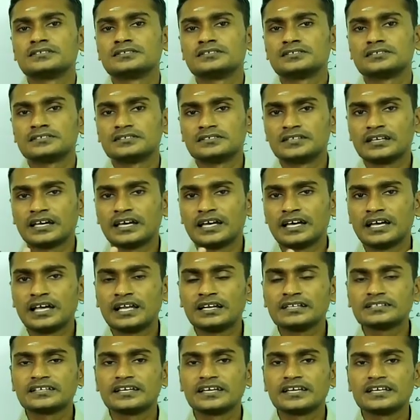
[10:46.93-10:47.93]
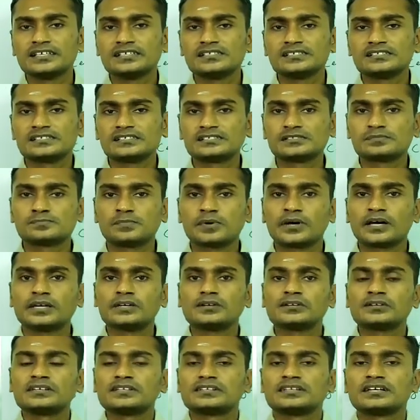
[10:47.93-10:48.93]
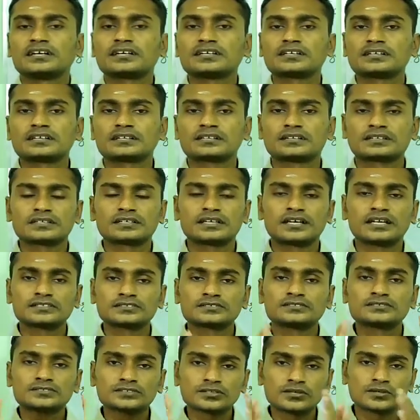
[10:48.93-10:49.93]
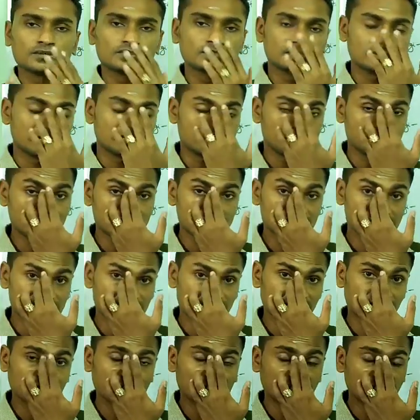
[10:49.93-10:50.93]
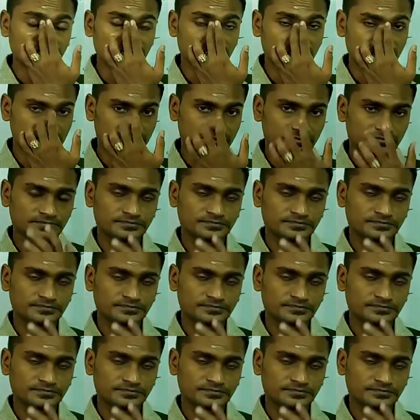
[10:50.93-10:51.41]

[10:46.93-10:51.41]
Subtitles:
the algae spirulina can grow easily in